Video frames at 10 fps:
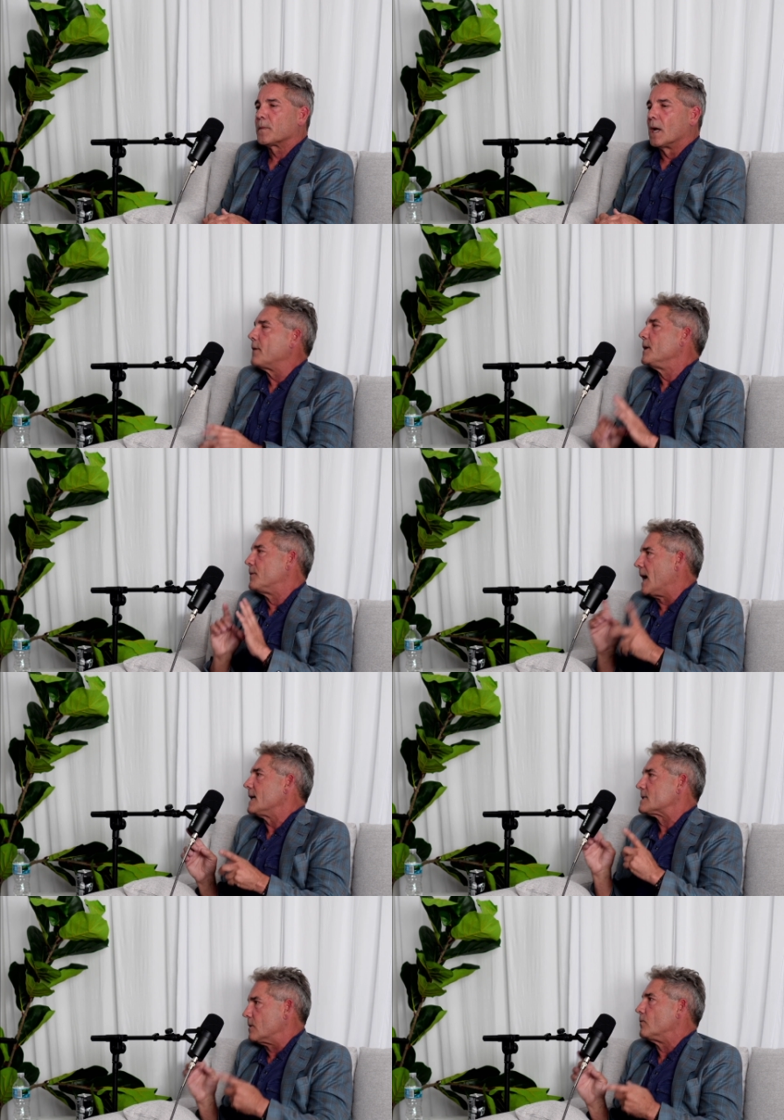I think
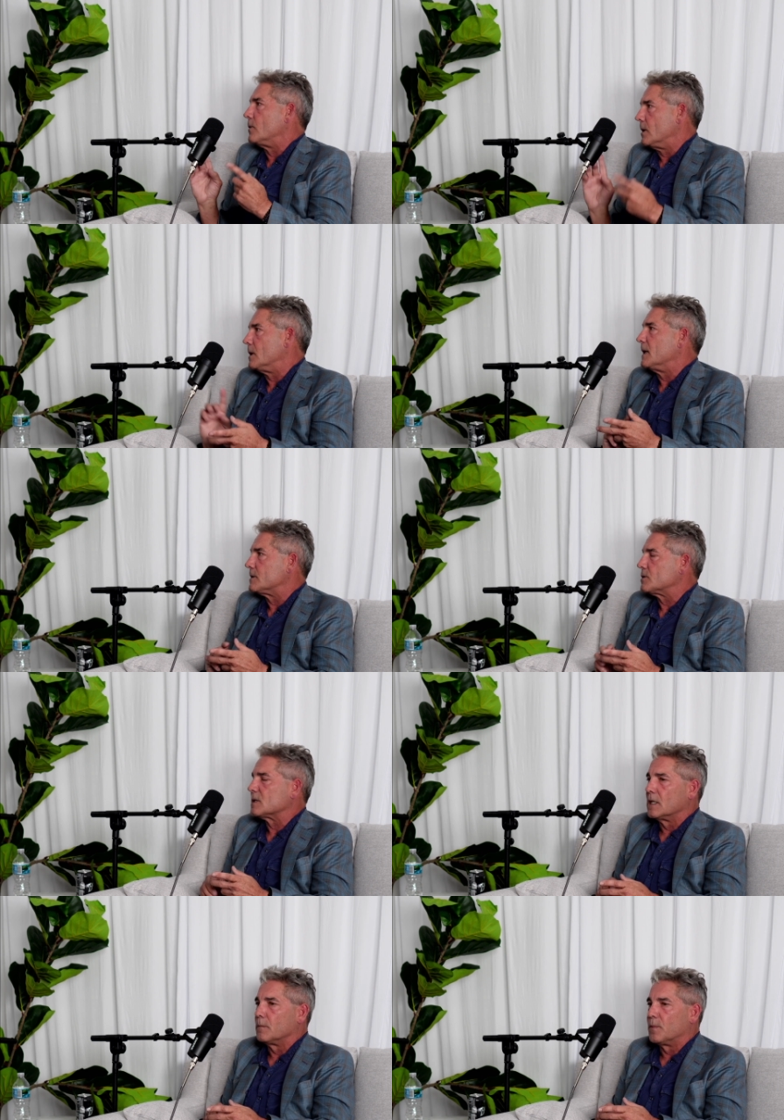that's the really
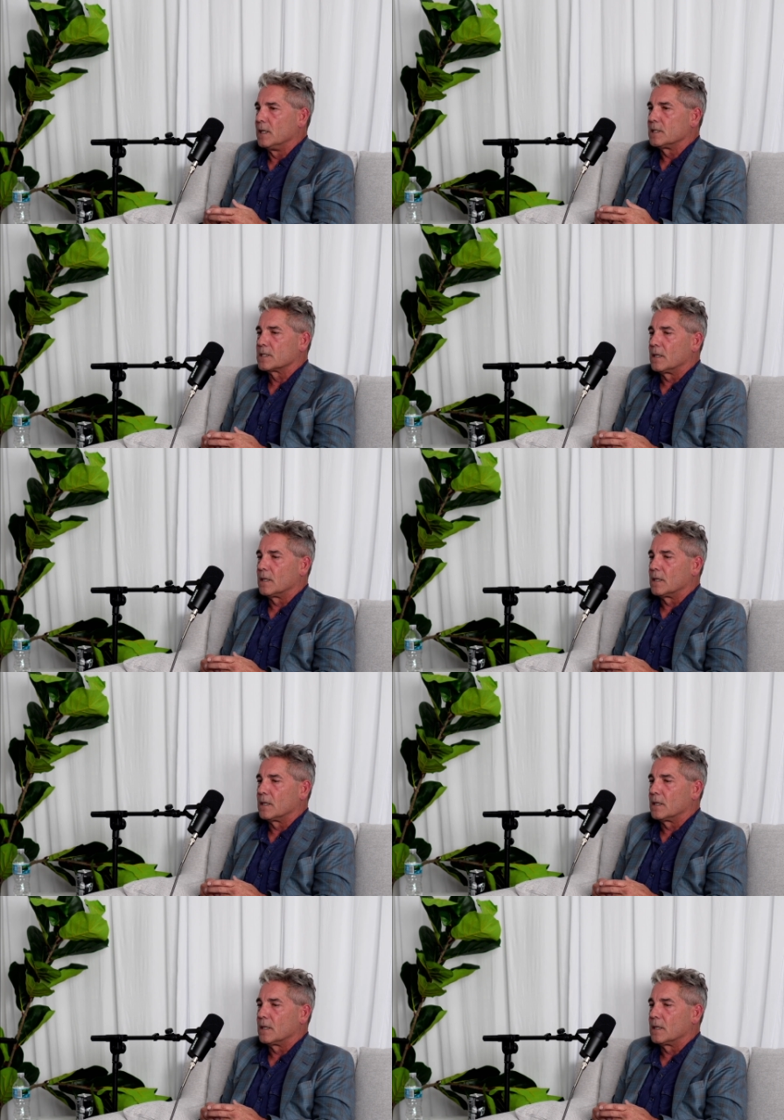interesting piece.